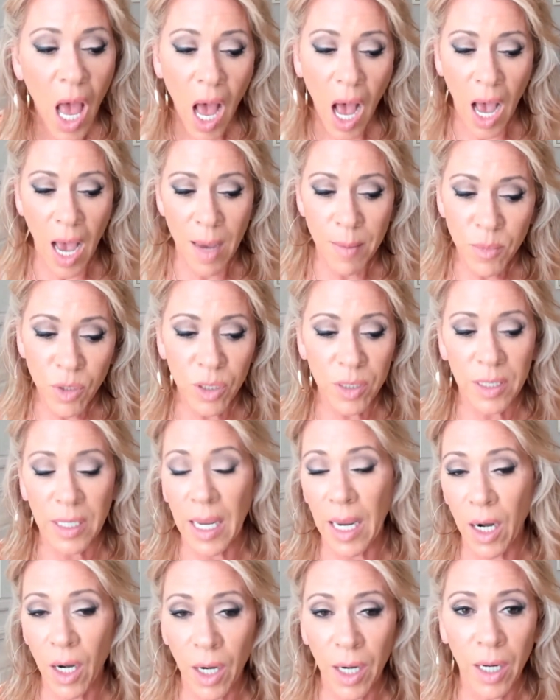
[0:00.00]
I'm just
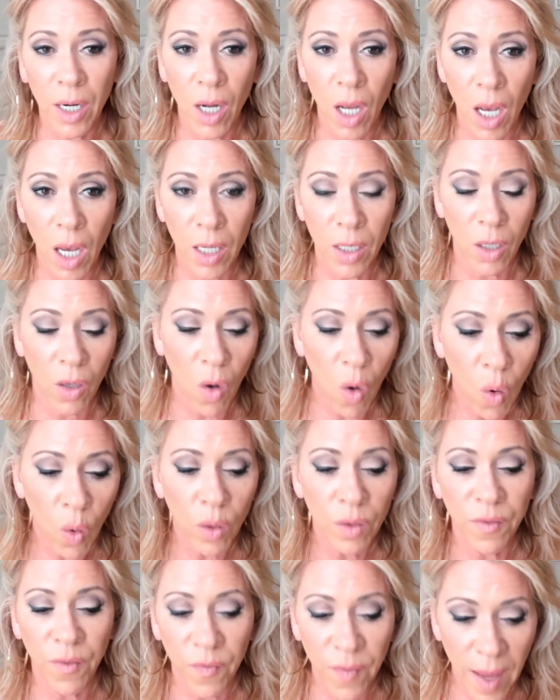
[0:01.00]
carrying on an
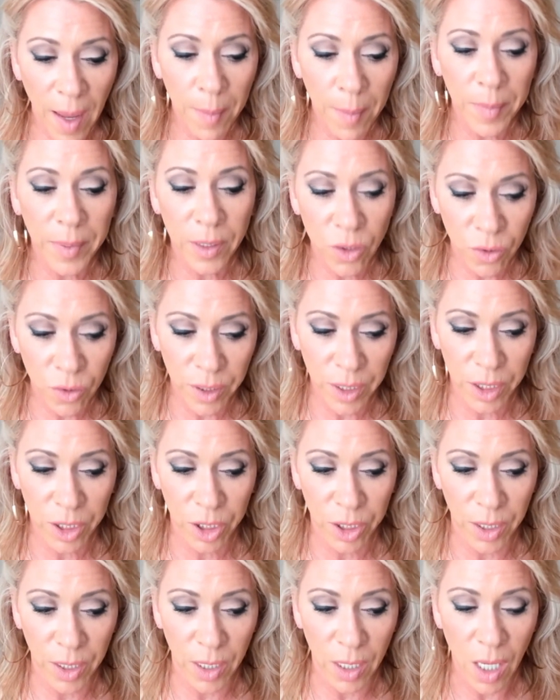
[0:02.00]
old family
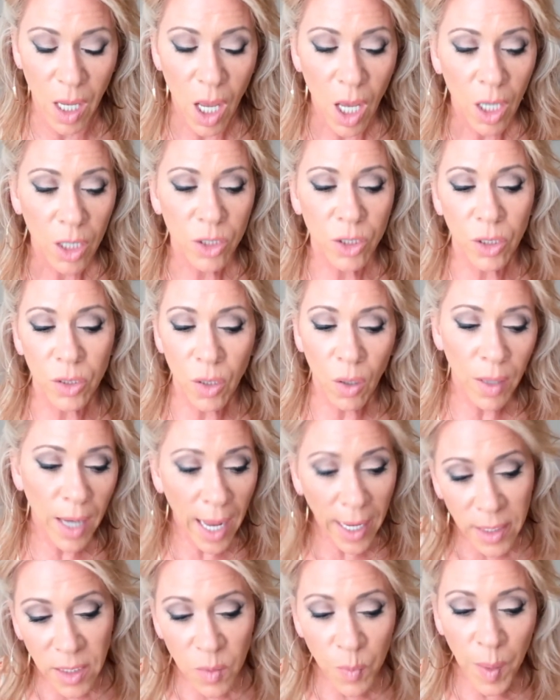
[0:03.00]
tradition. So don't
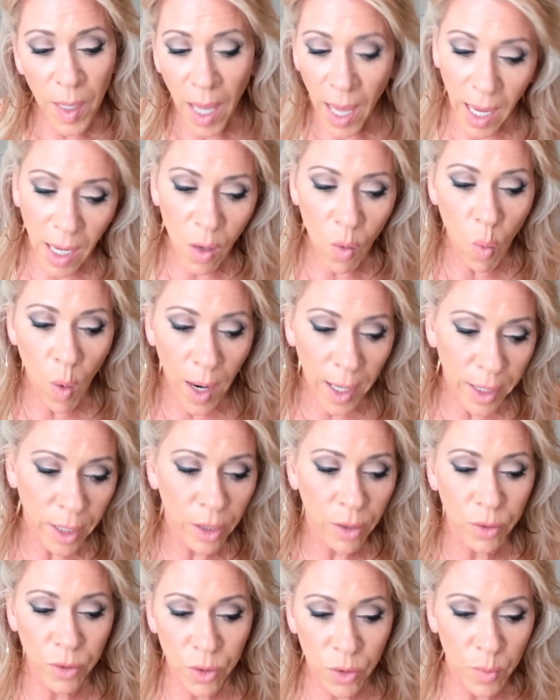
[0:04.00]
ask me, Hank, why do
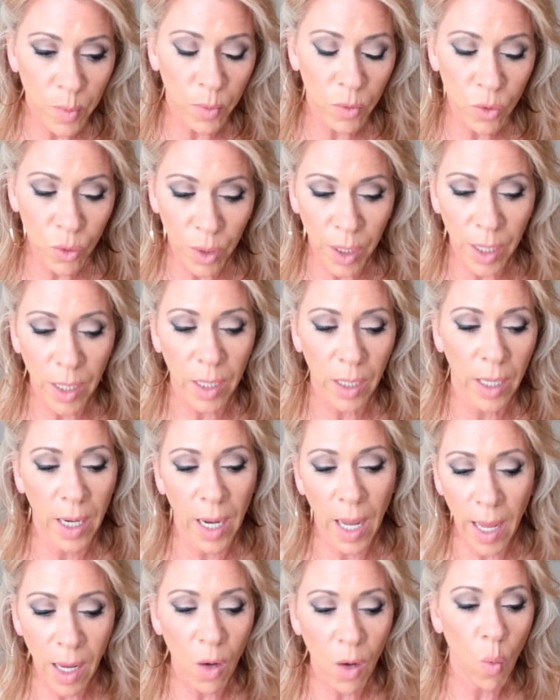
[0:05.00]
you drink? And
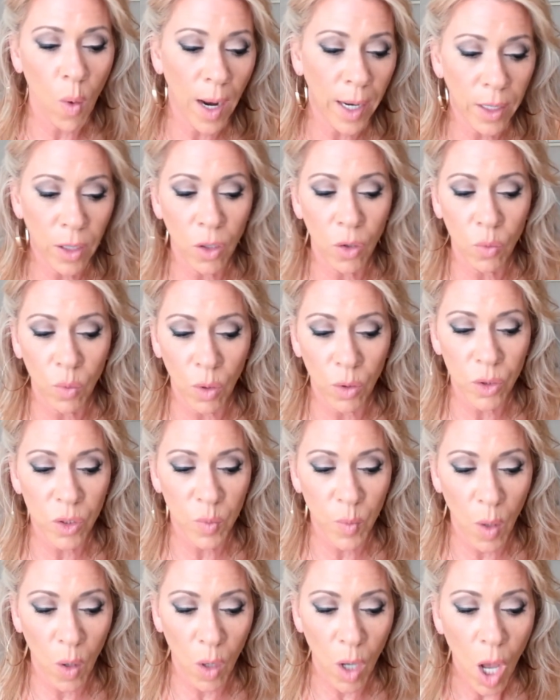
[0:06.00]
Hank, why do you roll
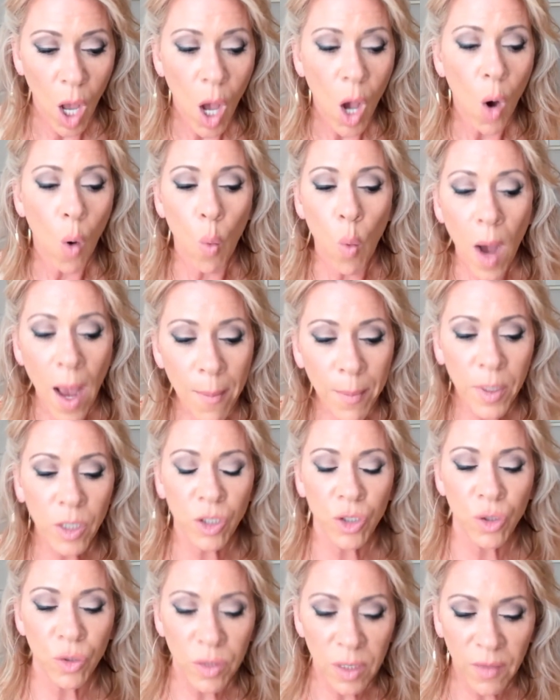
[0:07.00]
smoke? Why
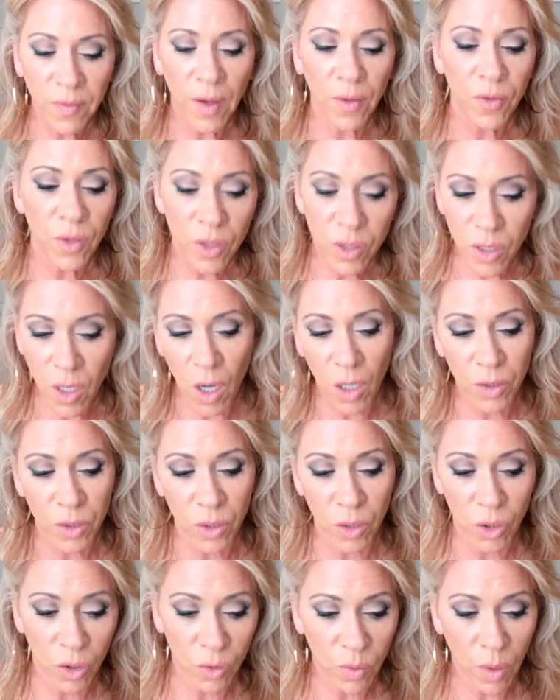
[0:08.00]
must you live out the songs
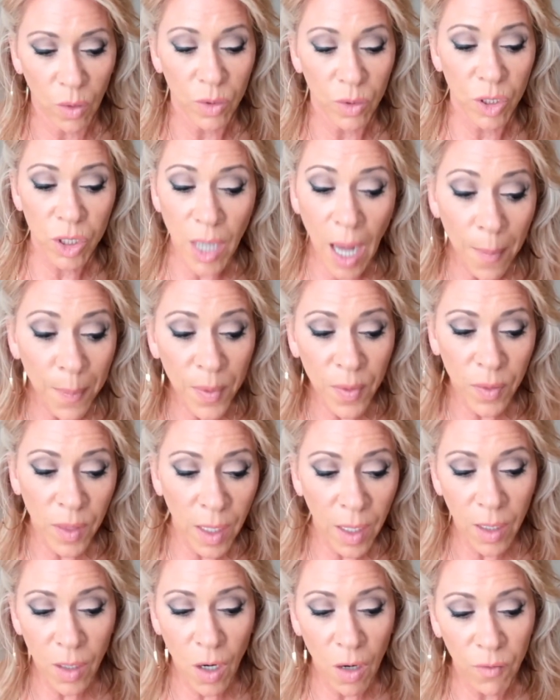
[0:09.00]
that you wrote? Stop and
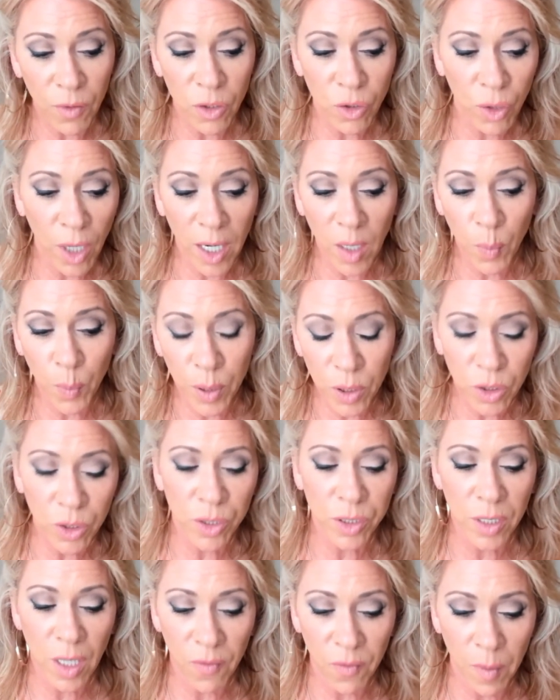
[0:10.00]
think it over. Try to put
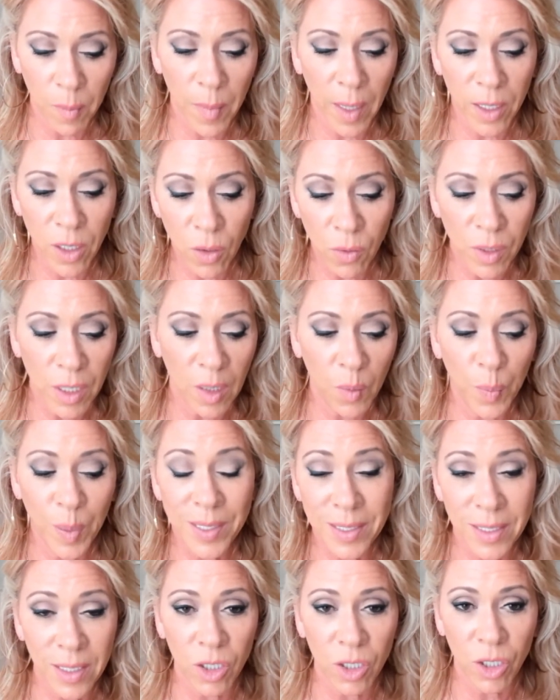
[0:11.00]
yourself in my unique
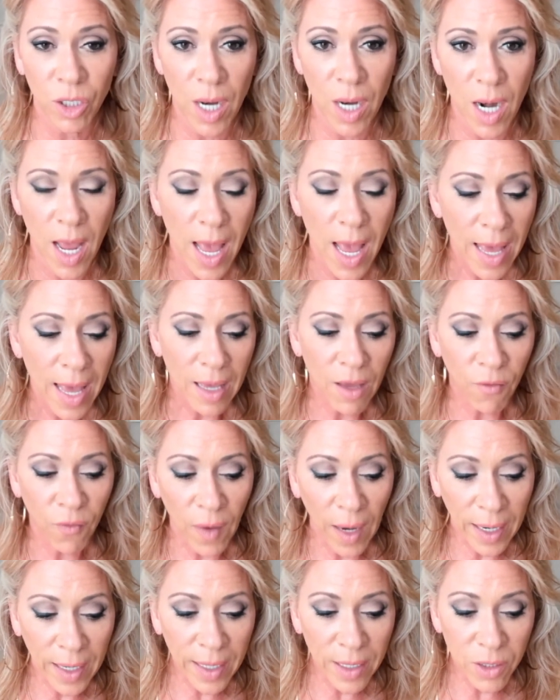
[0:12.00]
position. If
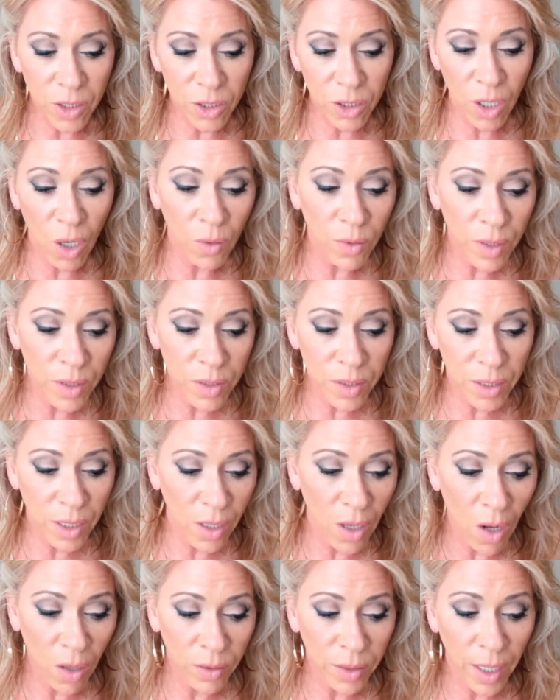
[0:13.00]
I get stoned and
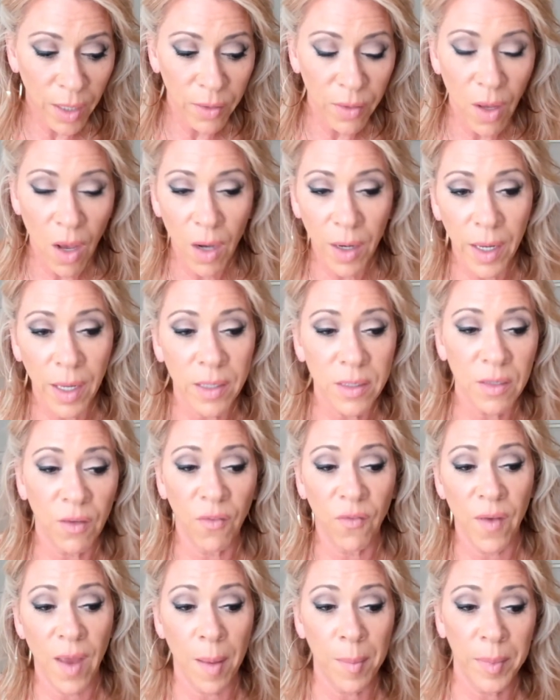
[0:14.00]
sing all night long, it's a
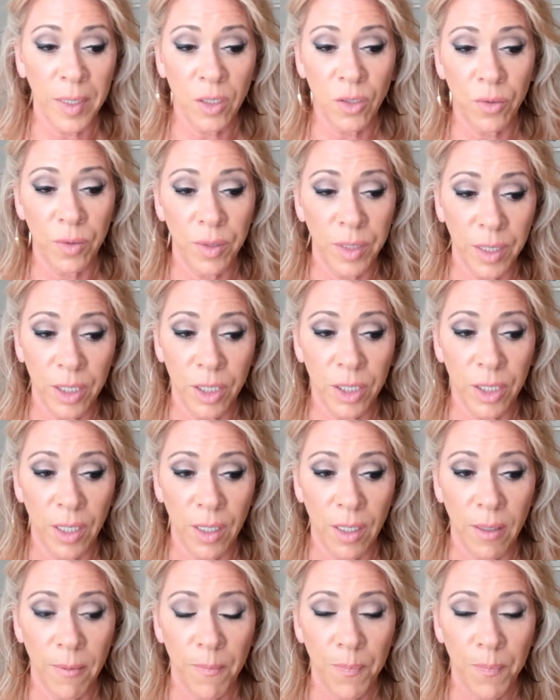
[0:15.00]
family tradition.